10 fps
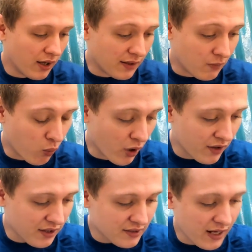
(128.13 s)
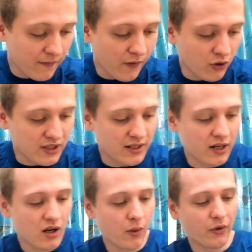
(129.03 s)
one of these headphones did
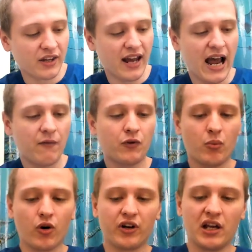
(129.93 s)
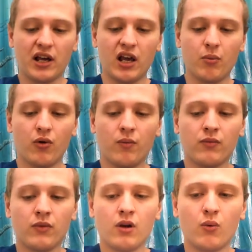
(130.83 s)
come with an aftermarket cable,
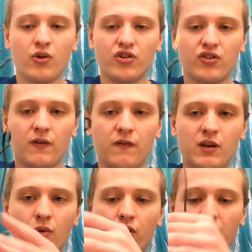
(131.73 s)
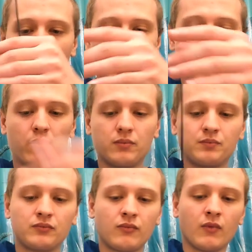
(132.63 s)
which is a V-Moda cable.
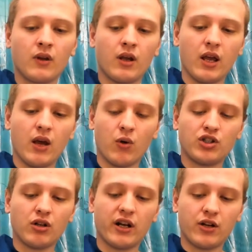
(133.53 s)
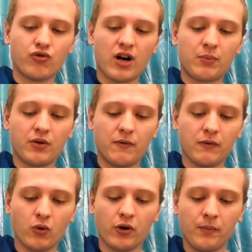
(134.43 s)
And once you let it drop to the floor,